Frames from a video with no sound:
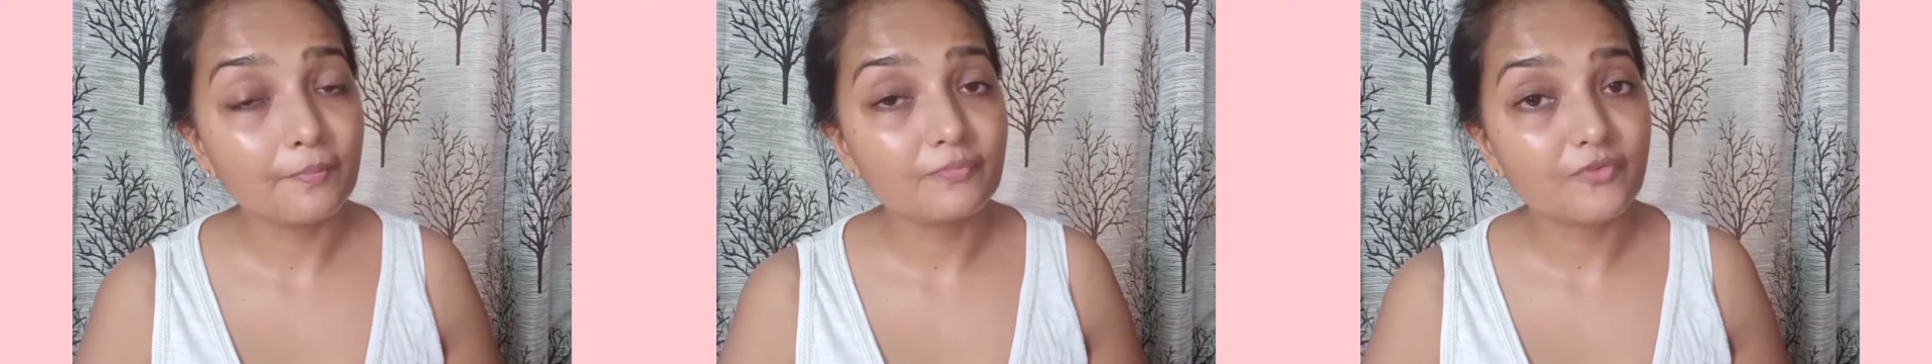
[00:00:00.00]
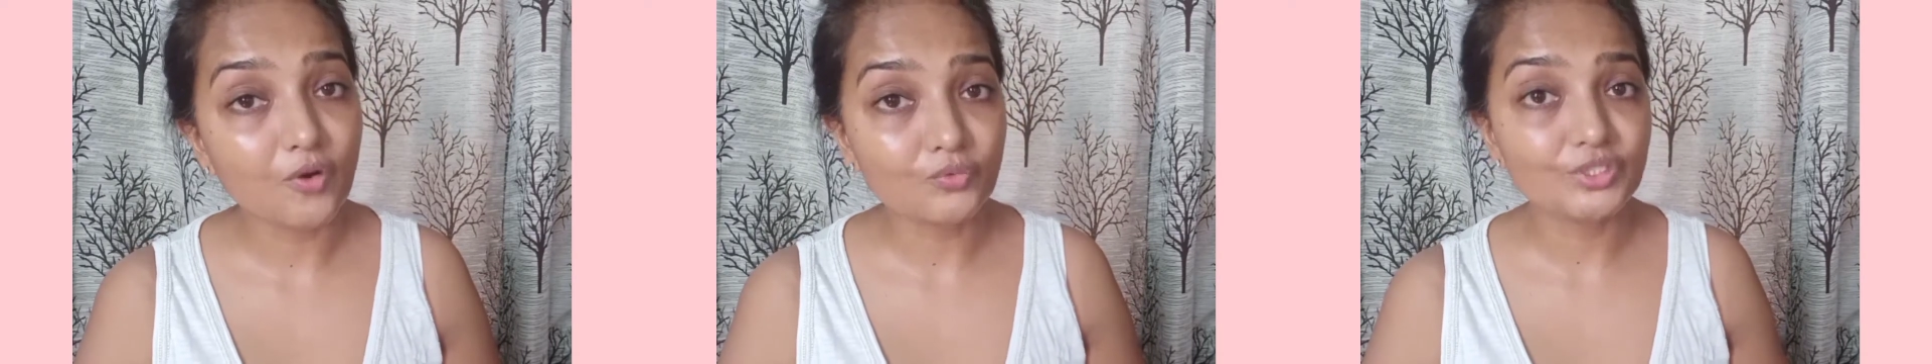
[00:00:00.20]

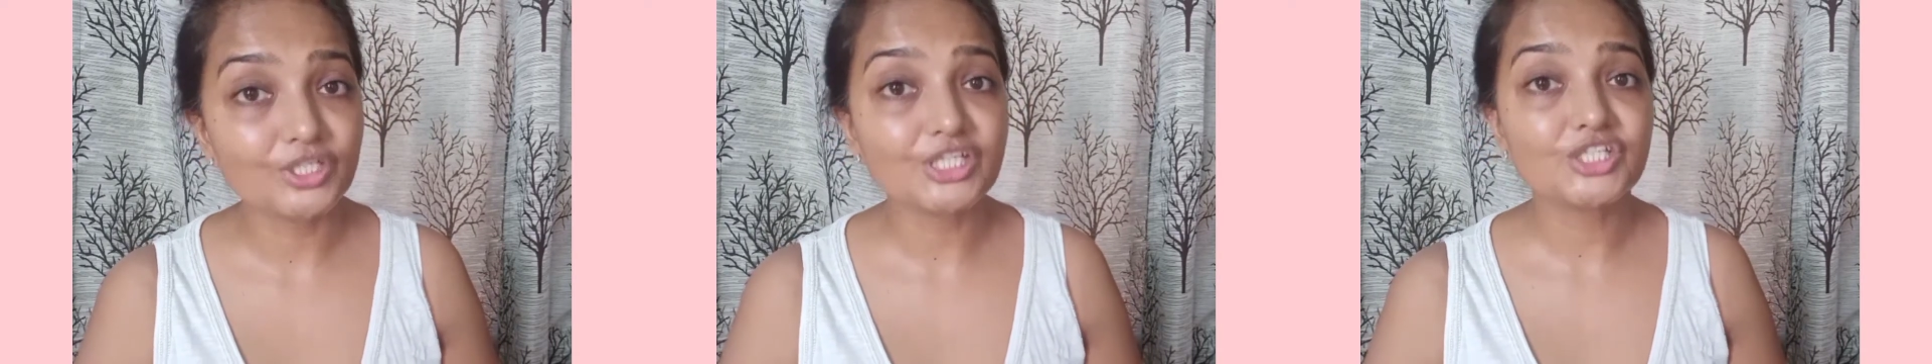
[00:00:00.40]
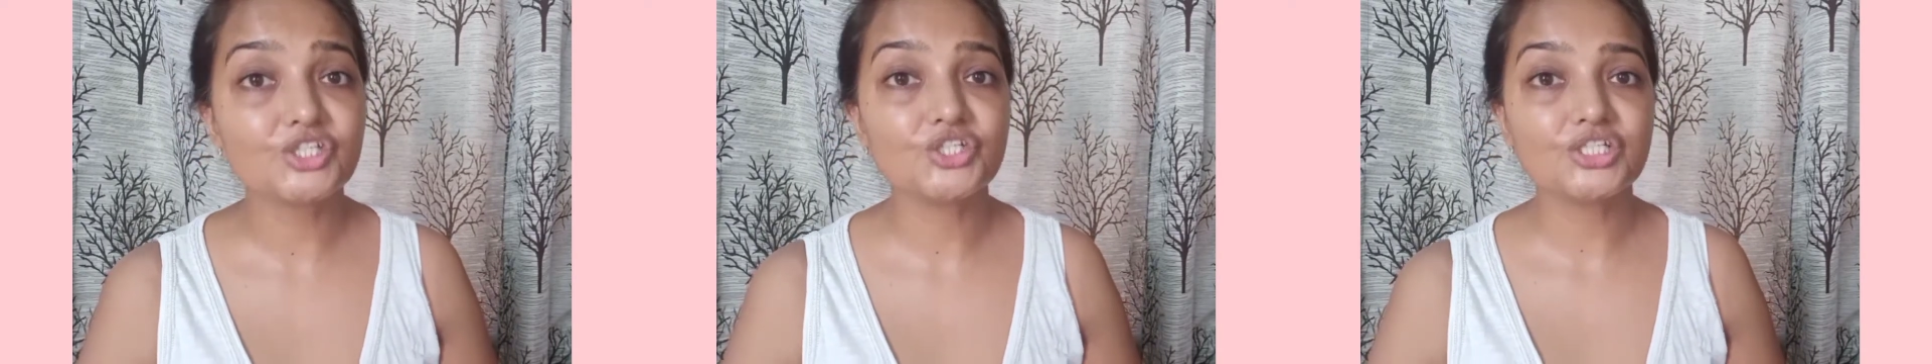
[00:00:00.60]

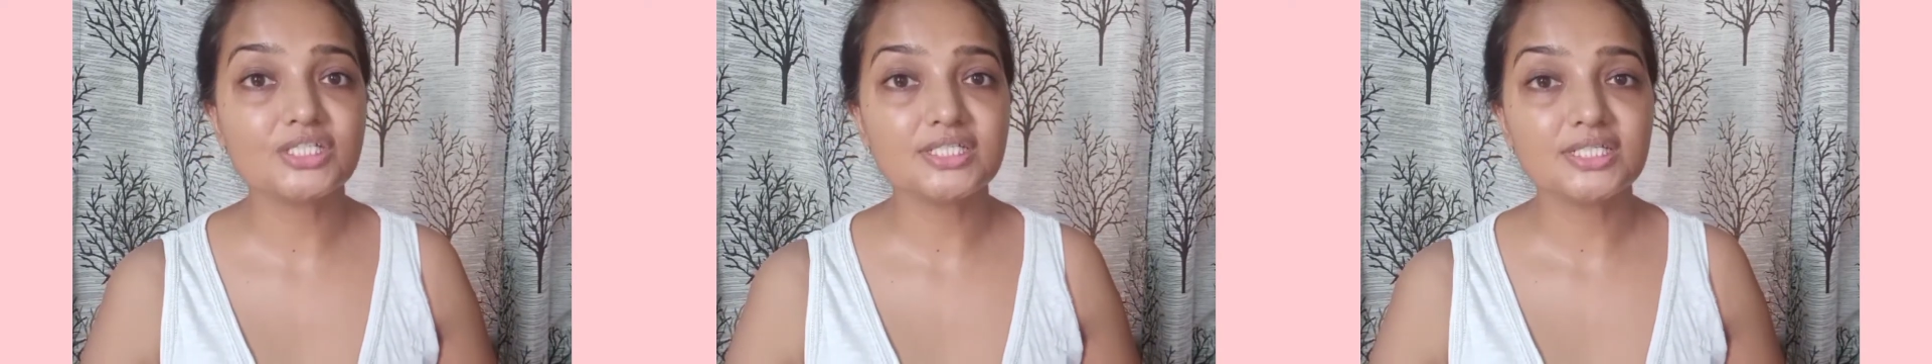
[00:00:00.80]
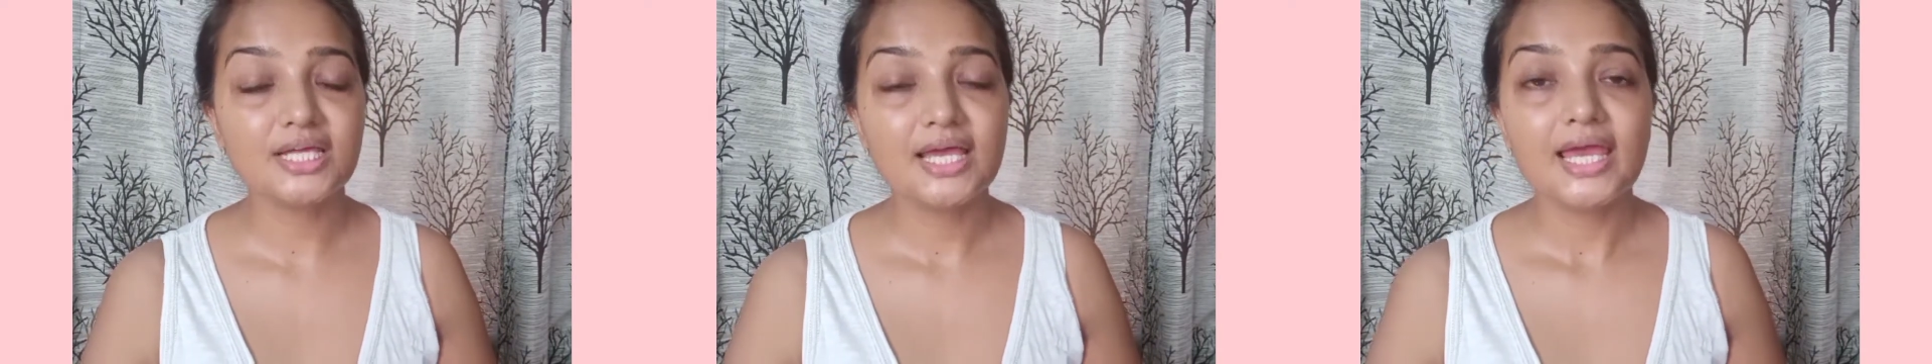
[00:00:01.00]
foundation
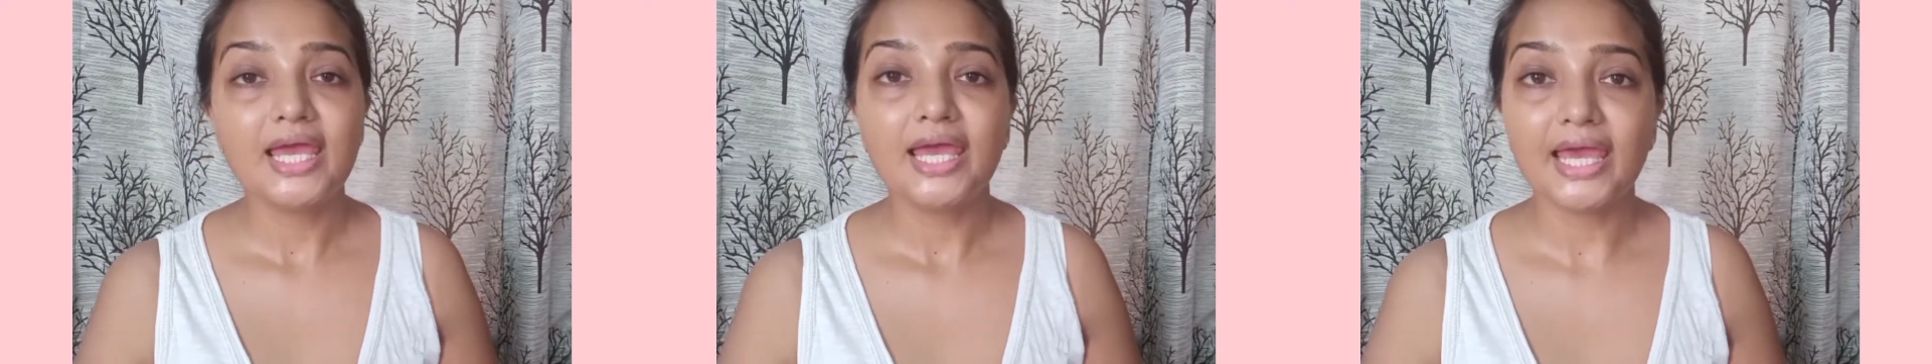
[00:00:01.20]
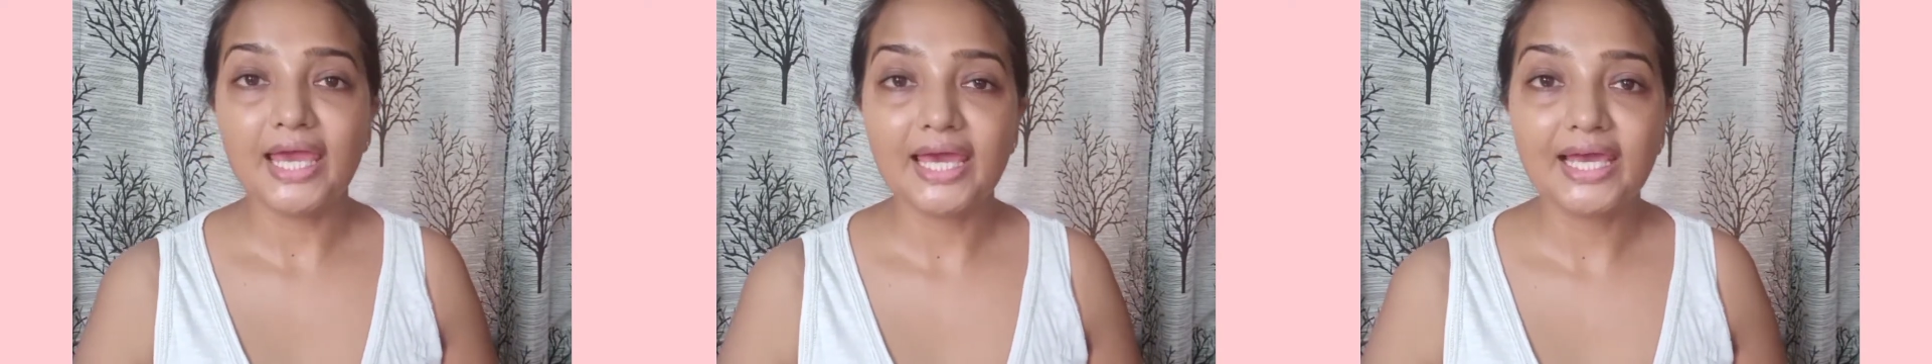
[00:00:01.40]

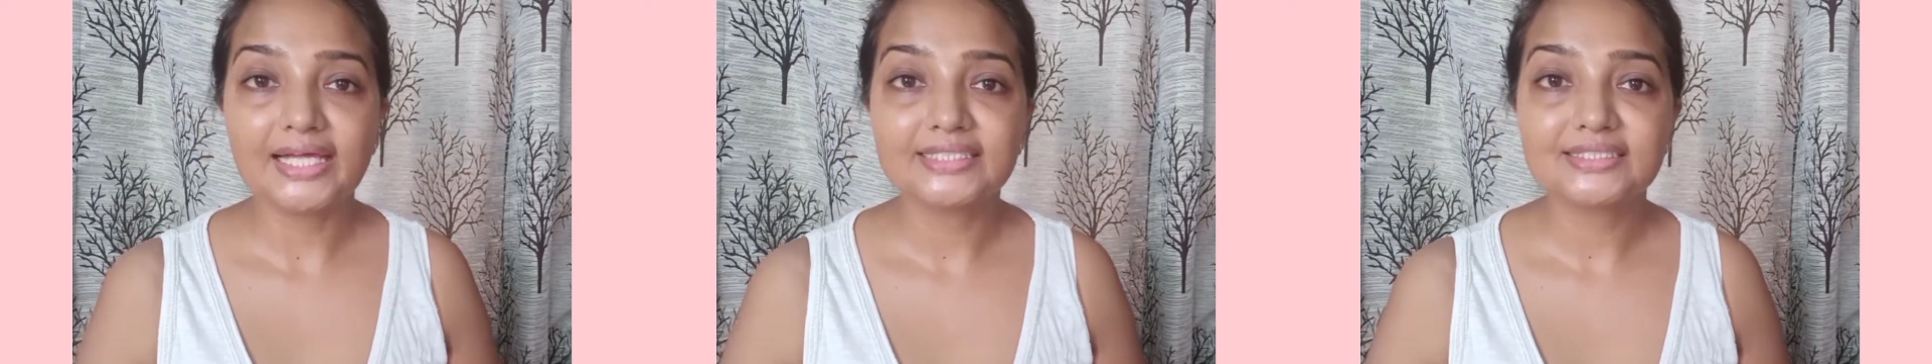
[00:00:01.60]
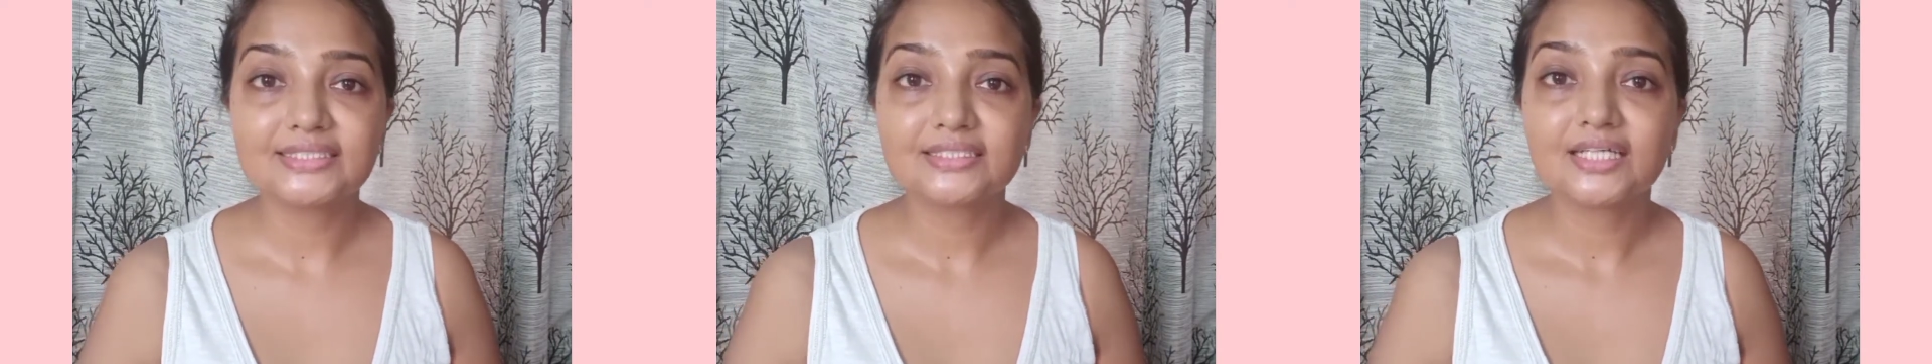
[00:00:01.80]

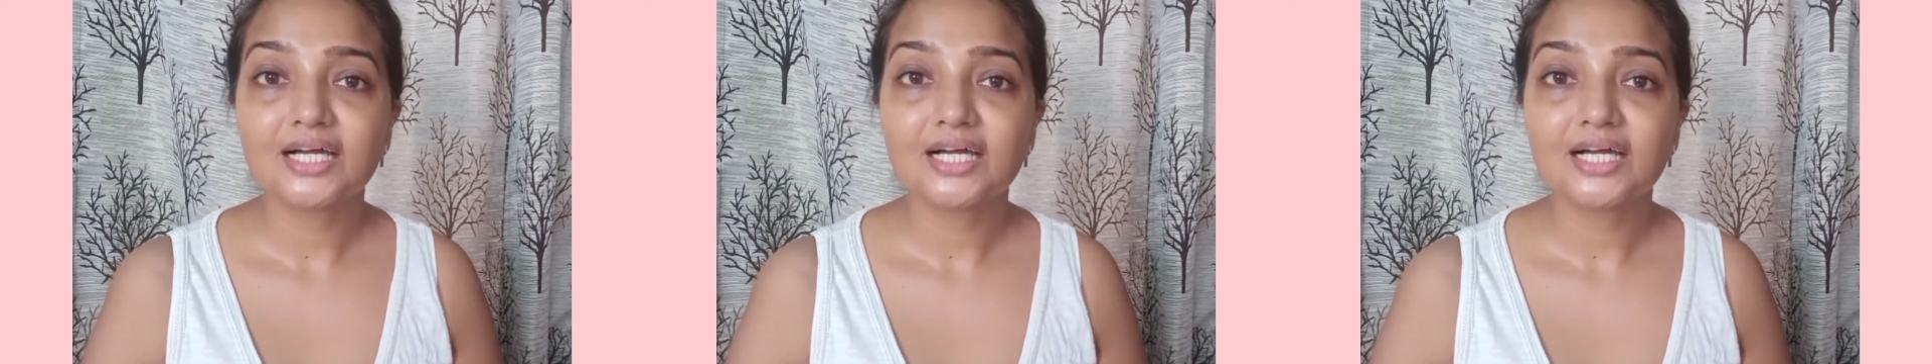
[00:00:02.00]
and